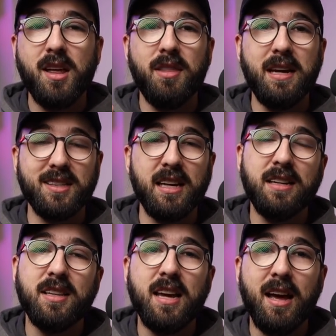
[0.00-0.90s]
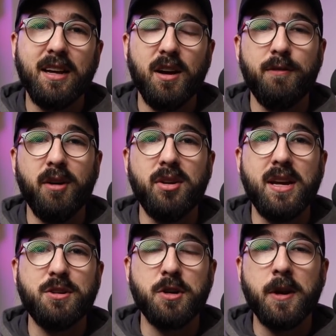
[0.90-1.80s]
Thanks again to the ICON
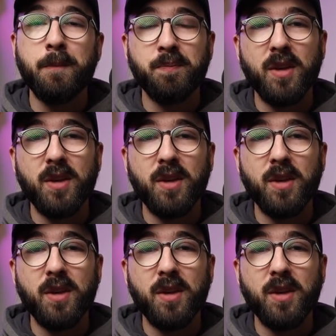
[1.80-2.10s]
Foundation.